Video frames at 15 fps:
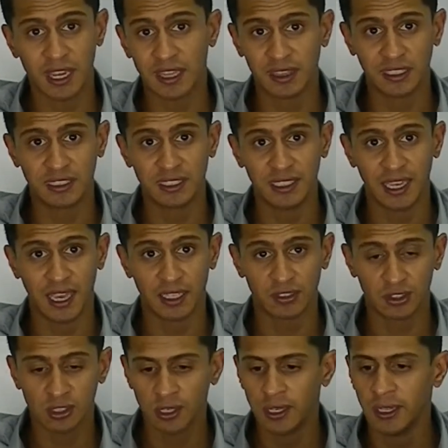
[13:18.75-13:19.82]
and the
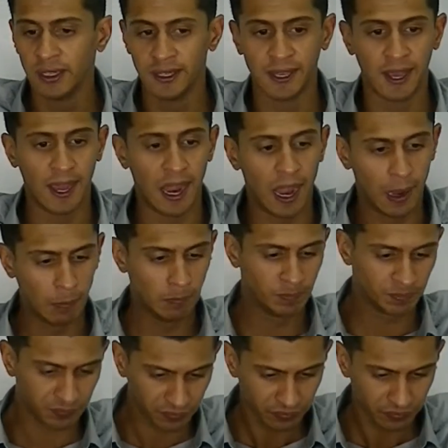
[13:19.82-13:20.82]
TS. Um,